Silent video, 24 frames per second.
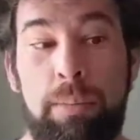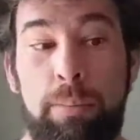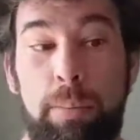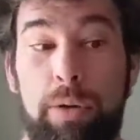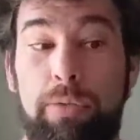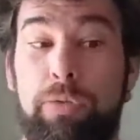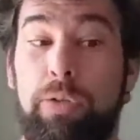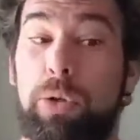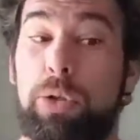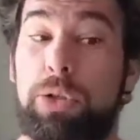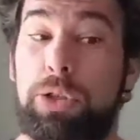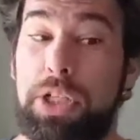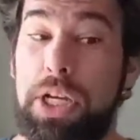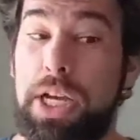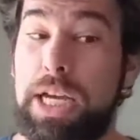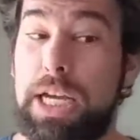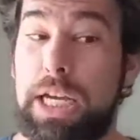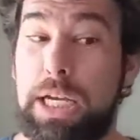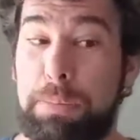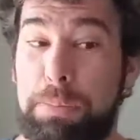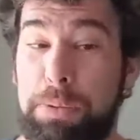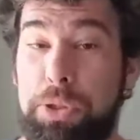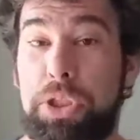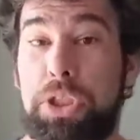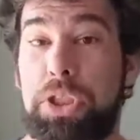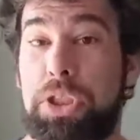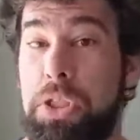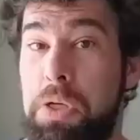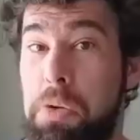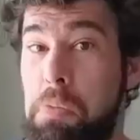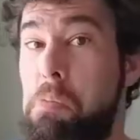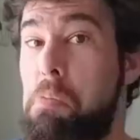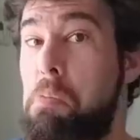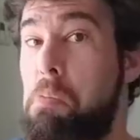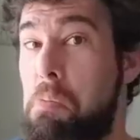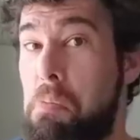But for dips,
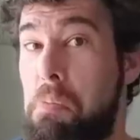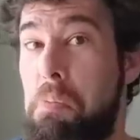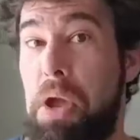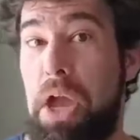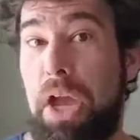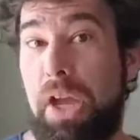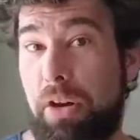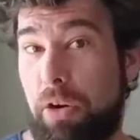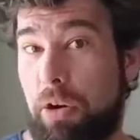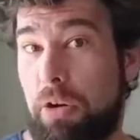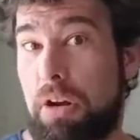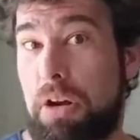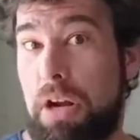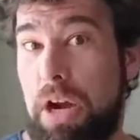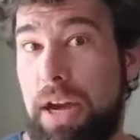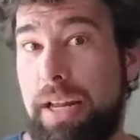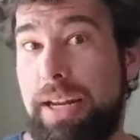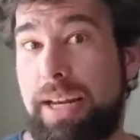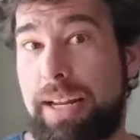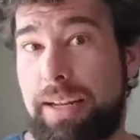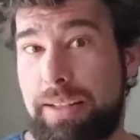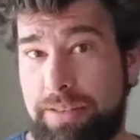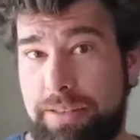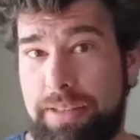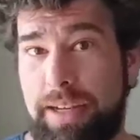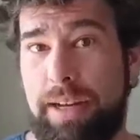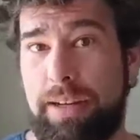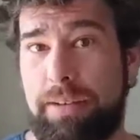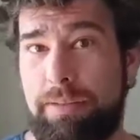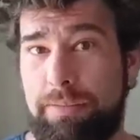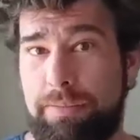8 or a 9 out of 10.